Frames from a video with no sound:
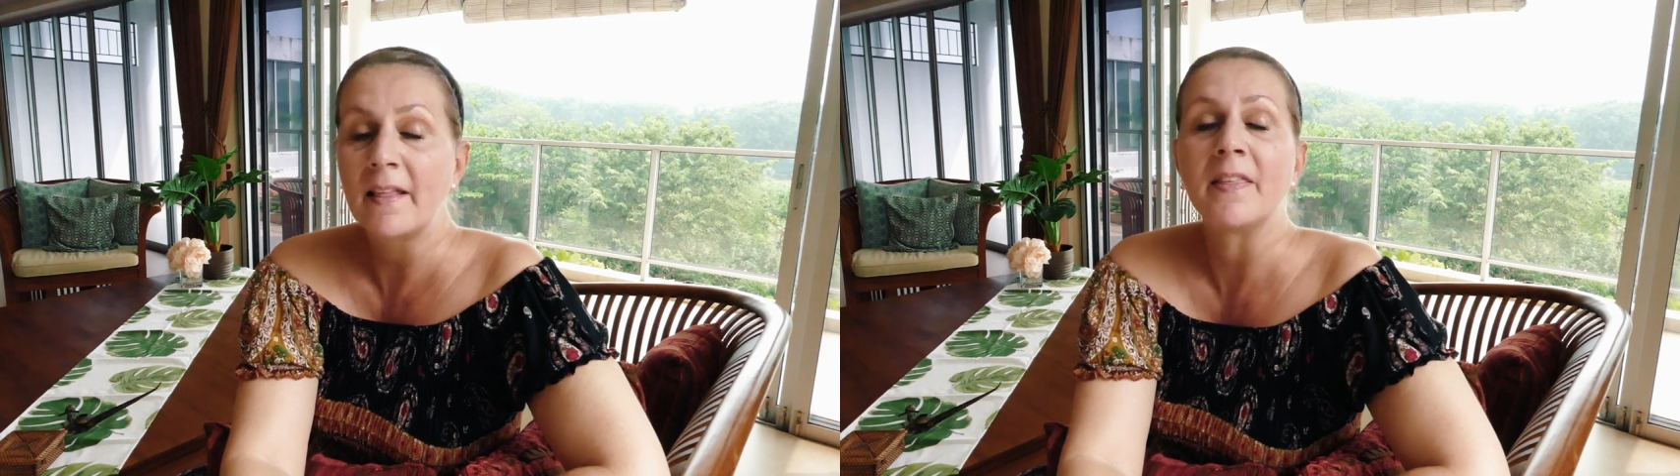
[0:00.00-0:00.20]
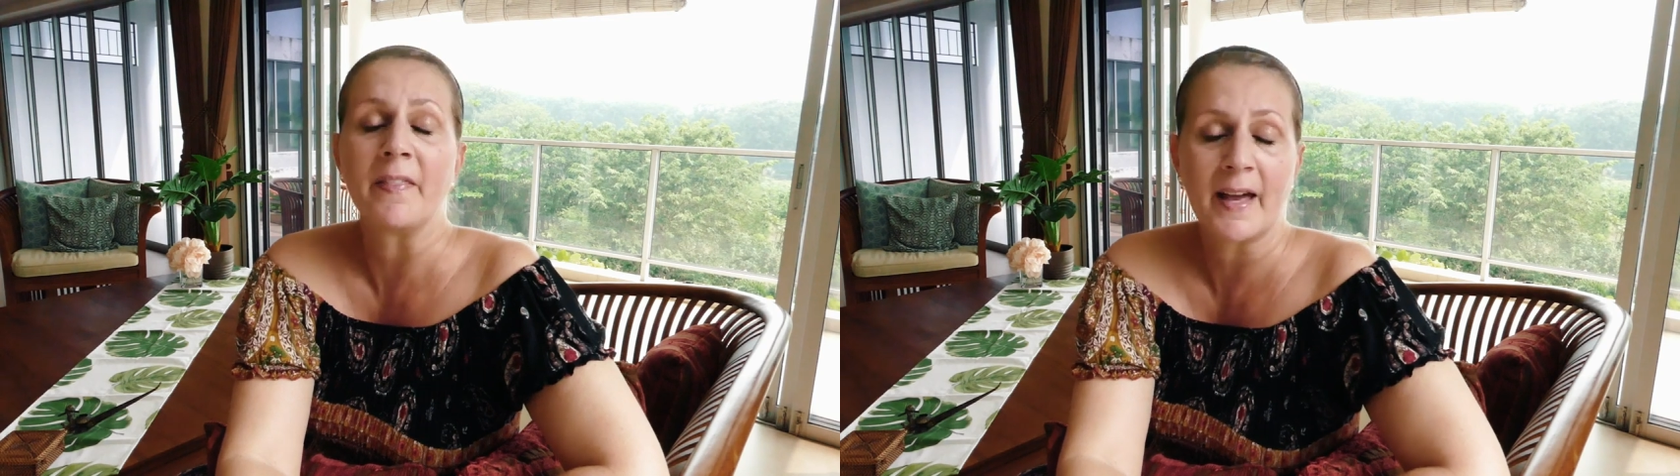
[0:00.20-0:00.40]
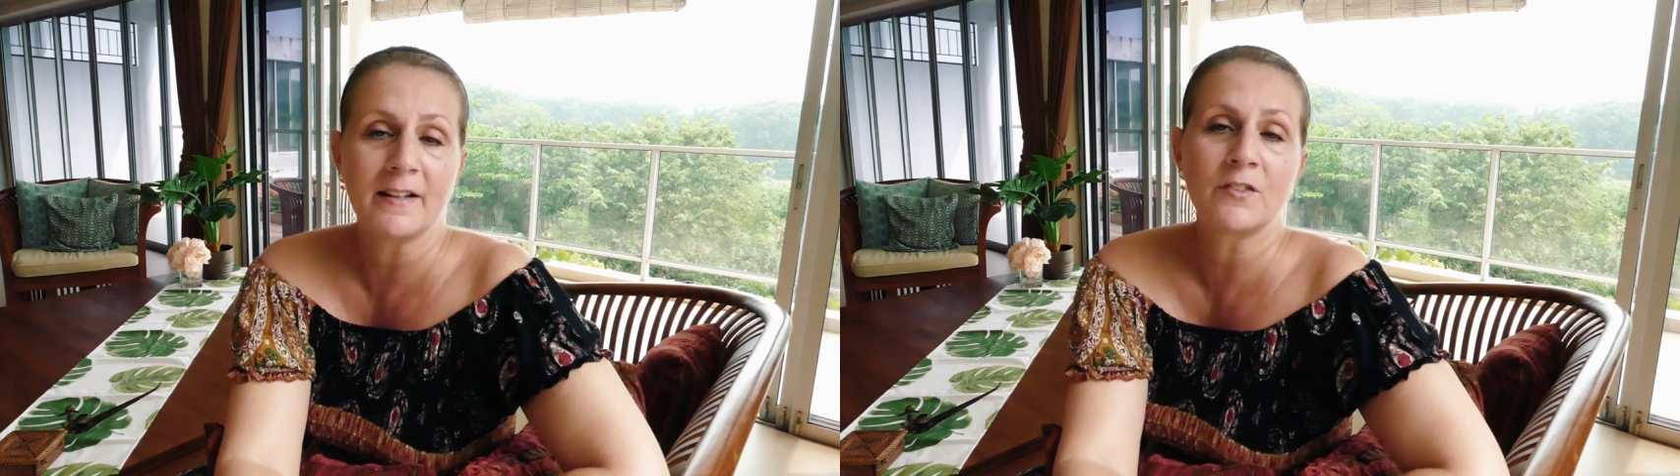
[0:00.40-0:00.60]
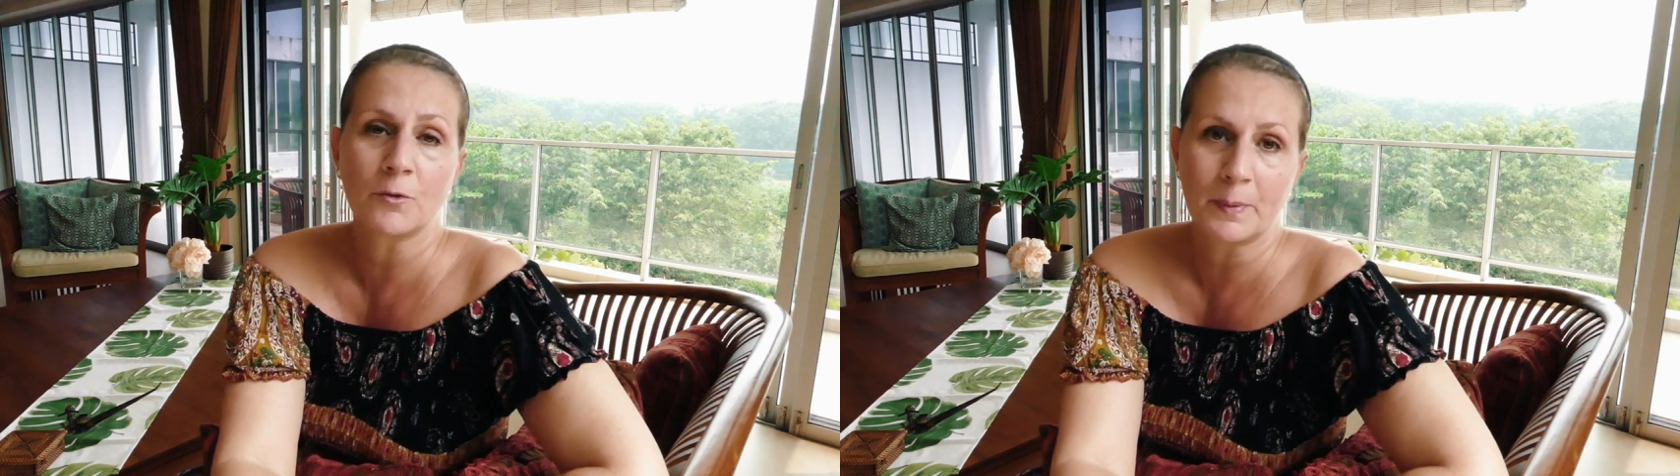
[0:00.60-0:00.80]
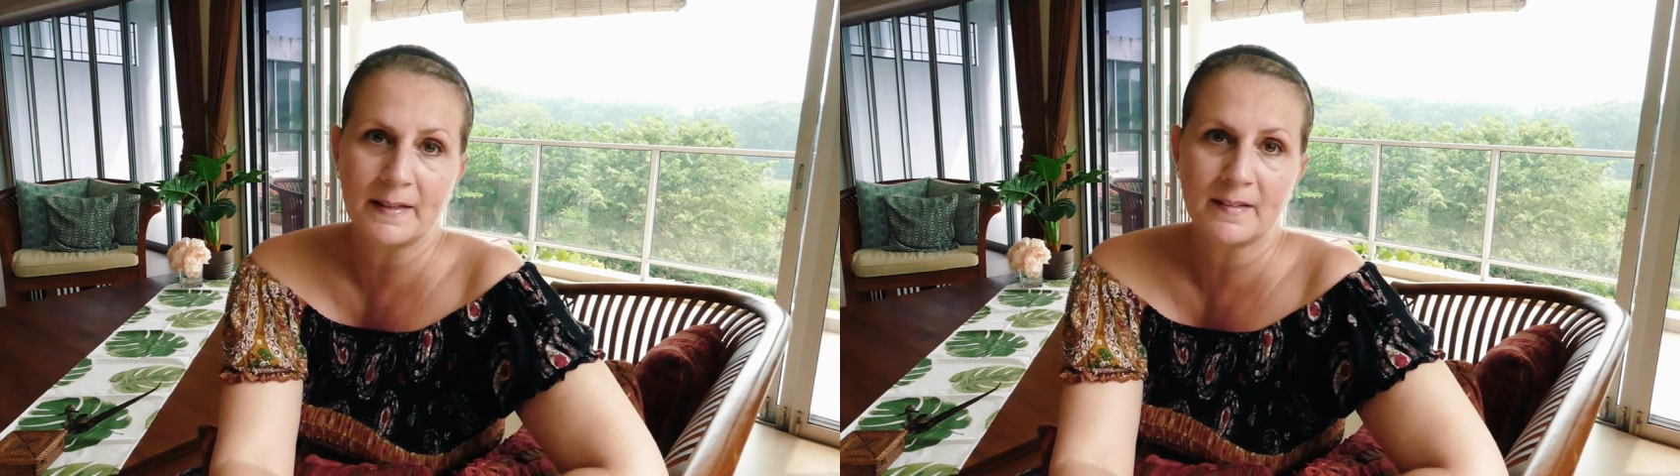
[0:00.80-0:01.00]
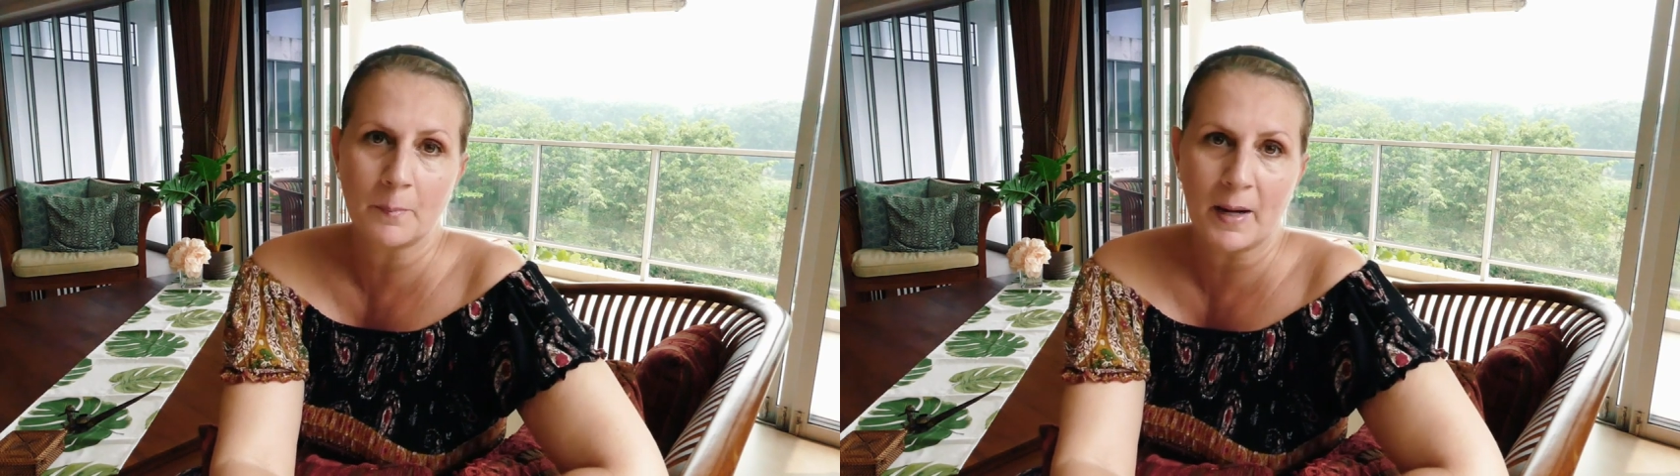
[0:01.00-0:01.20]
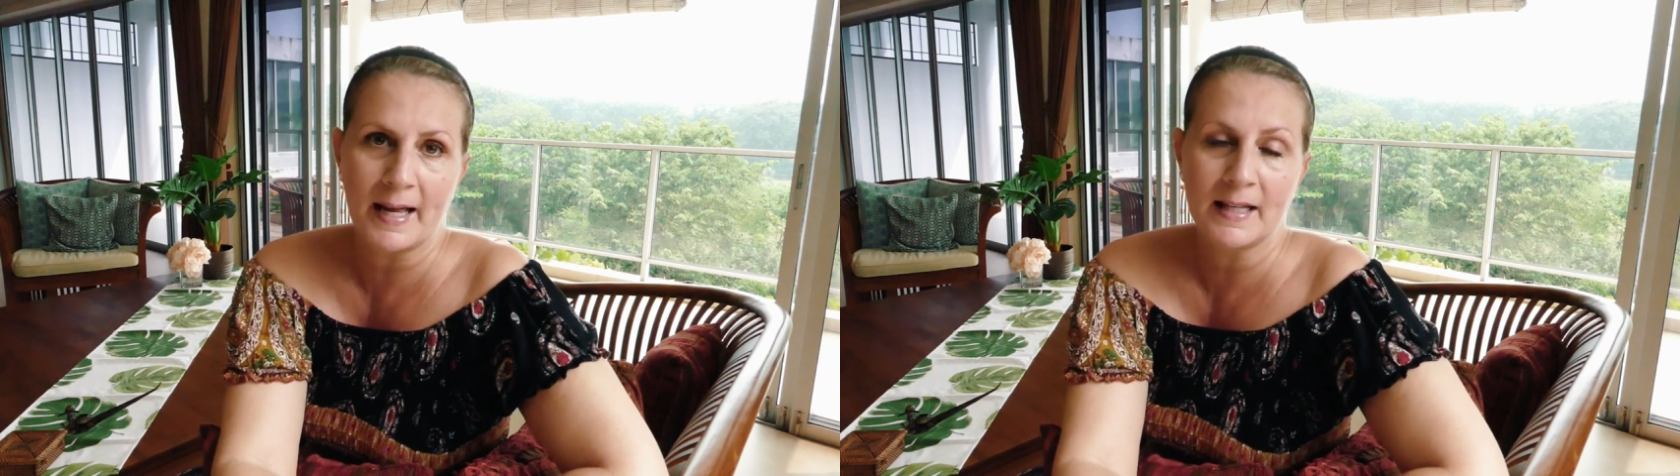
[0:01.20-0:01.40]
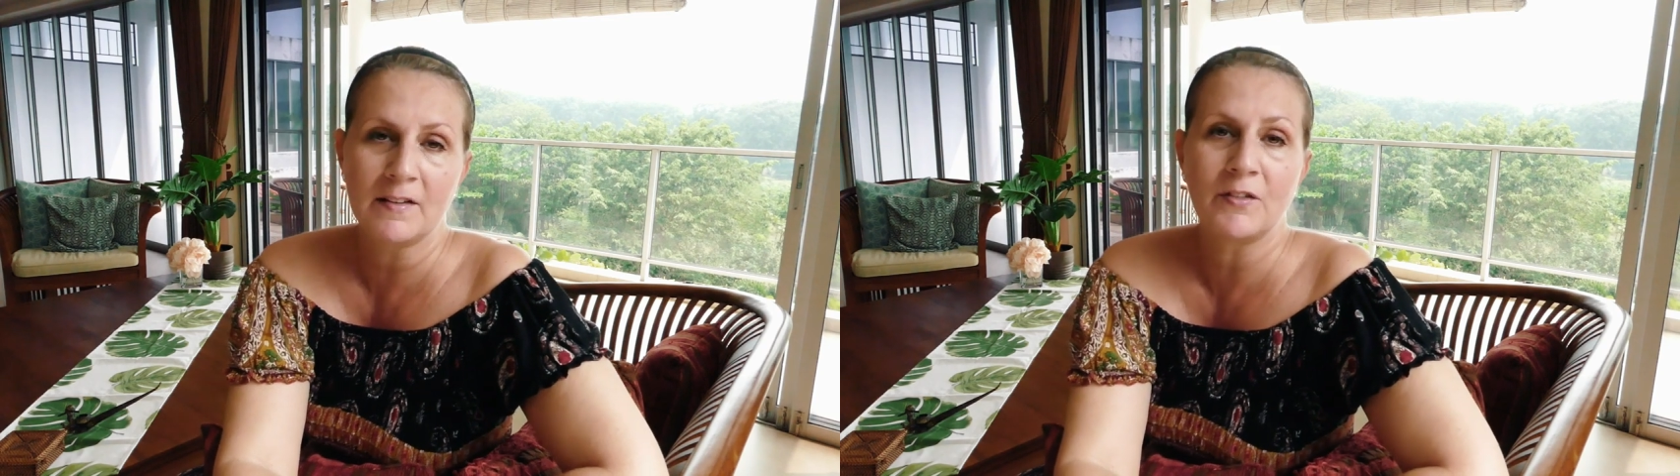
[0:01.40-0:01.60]
then that is your place to buy
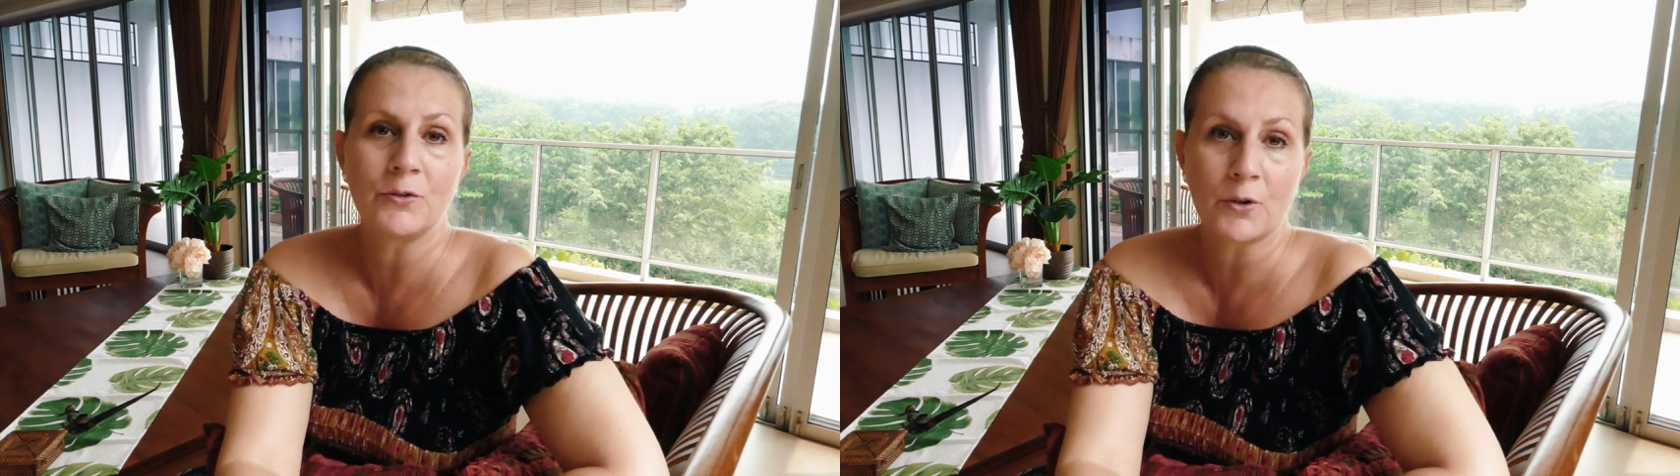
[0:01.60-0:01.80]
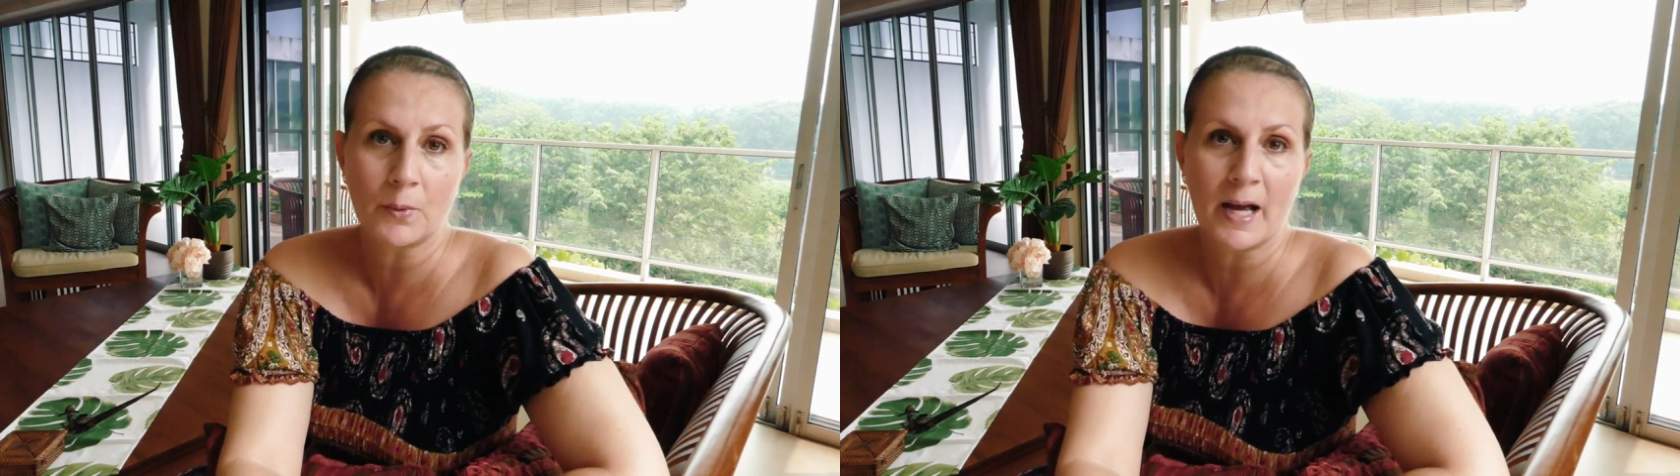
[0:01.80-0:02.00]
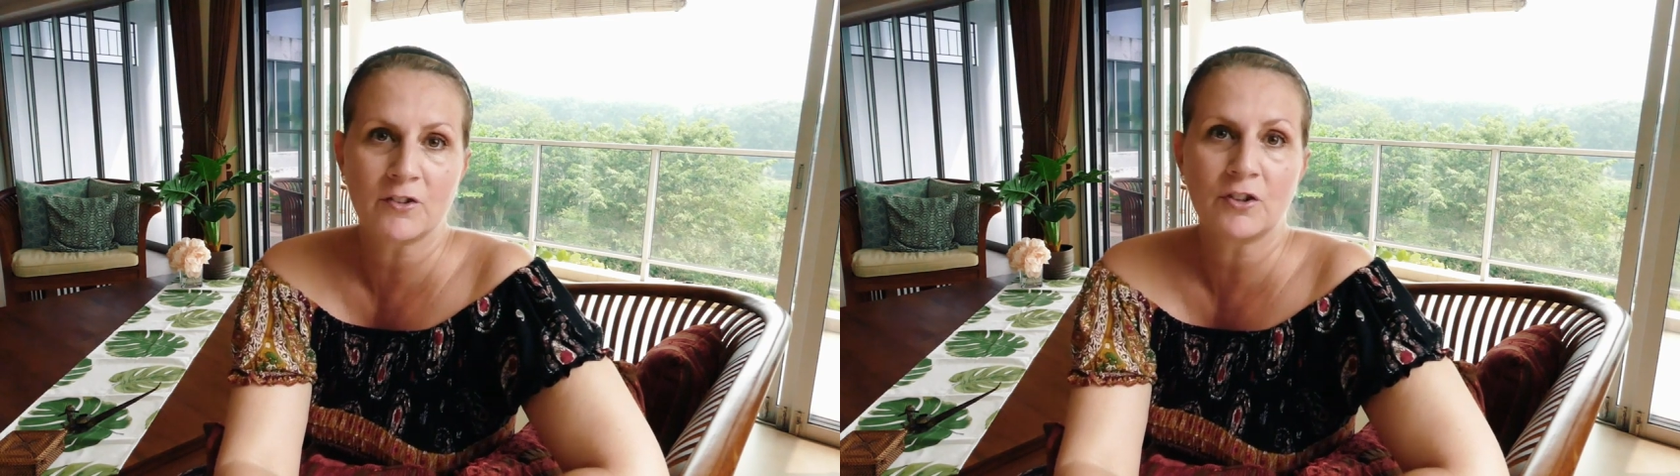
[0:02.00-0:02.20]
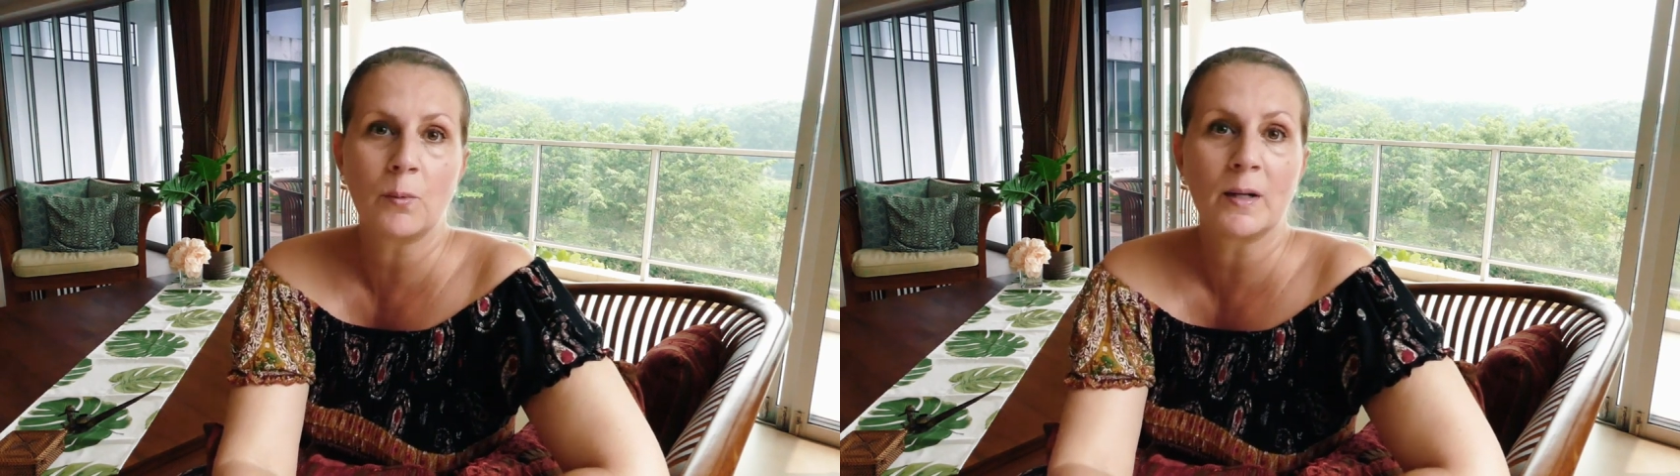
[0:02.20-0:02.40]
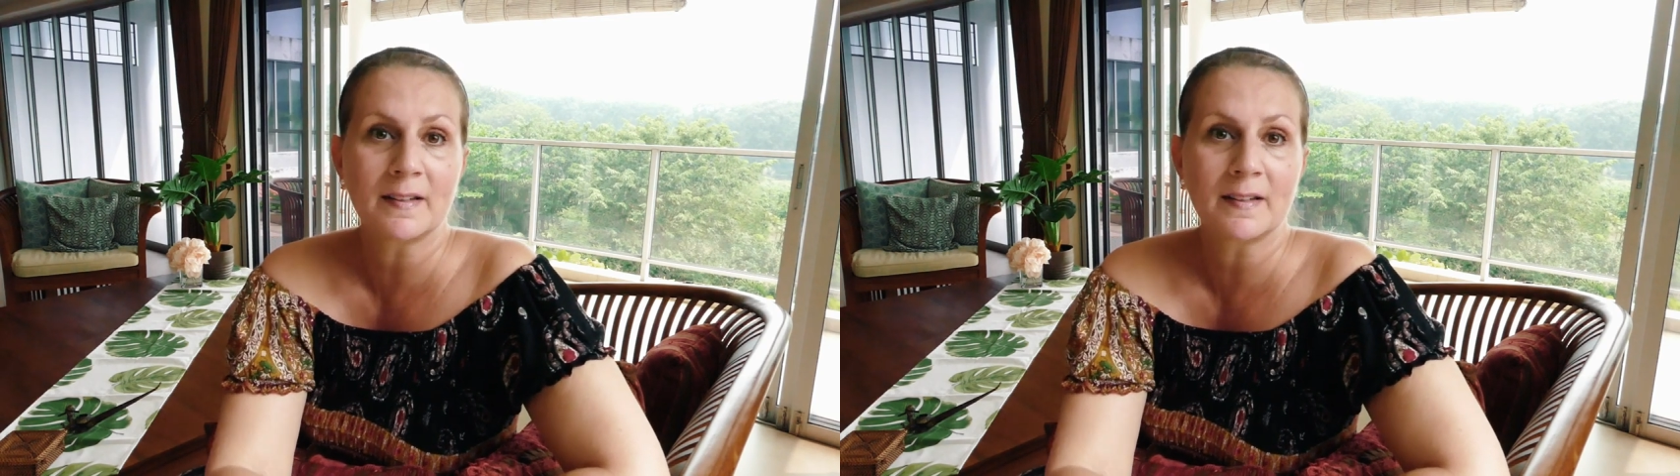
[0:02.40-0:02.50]
it if you don't actually want